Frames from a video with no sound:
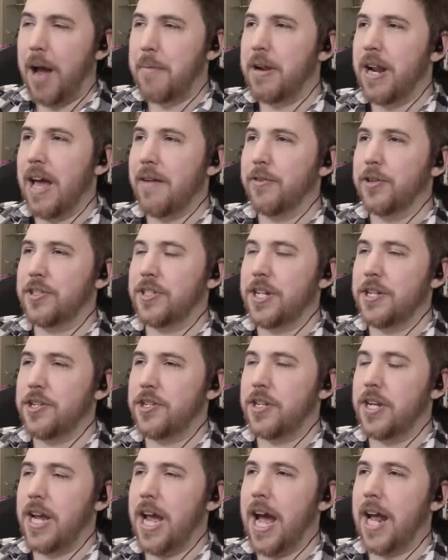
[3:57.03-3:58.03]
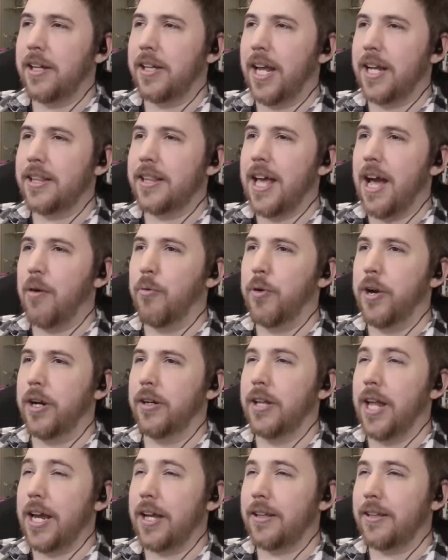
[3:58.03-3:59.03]
I mean, ever since she had, like, that
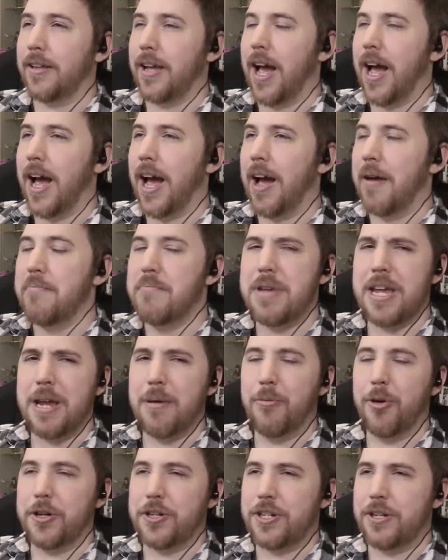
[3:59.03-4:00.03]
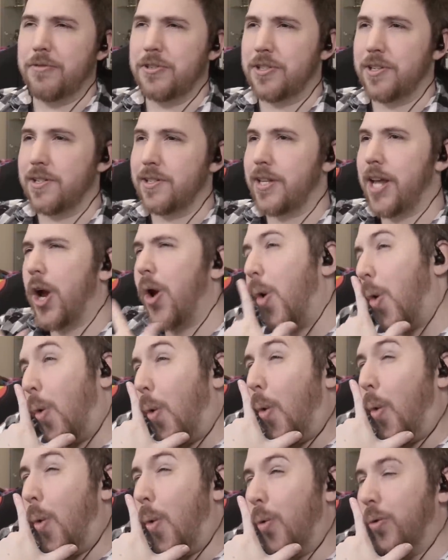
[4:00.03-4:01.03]
weird, like, meme where she was just like,
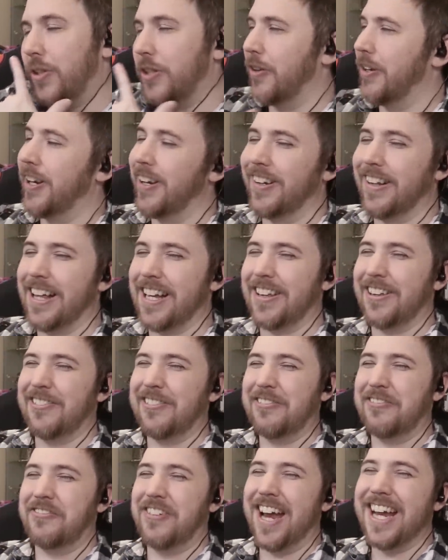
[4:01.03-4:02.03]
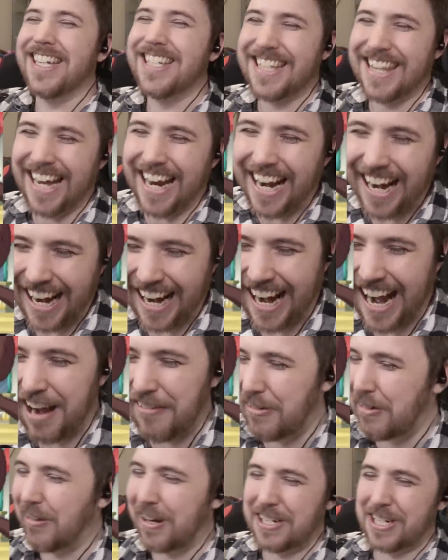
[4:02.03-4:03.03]
ooh, doing her, like, a little face there.
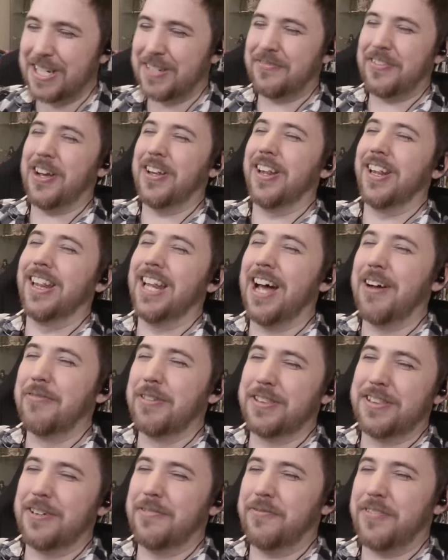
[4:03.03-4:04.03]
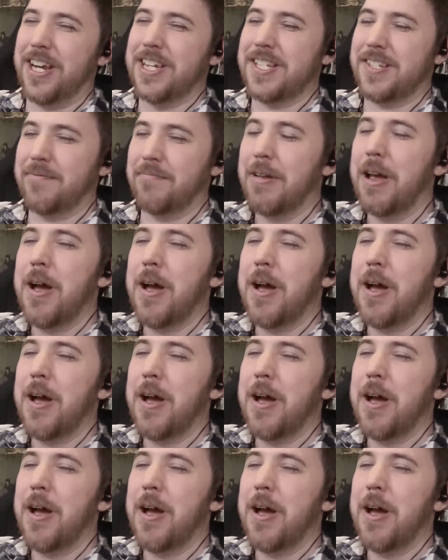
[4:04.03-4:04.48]
Everyone just fell in love with their face from